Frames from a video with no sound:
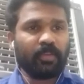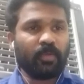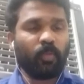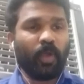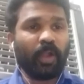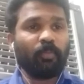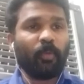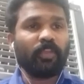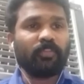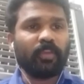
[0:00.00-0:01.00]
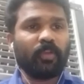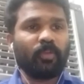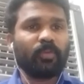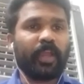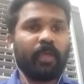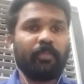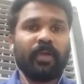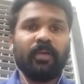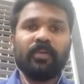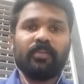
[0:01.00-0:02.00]
1.02 gram
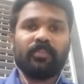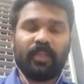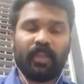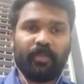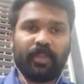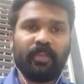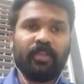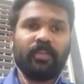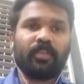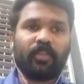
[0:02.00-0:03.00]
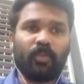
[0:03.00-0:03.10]
per centimeter cube.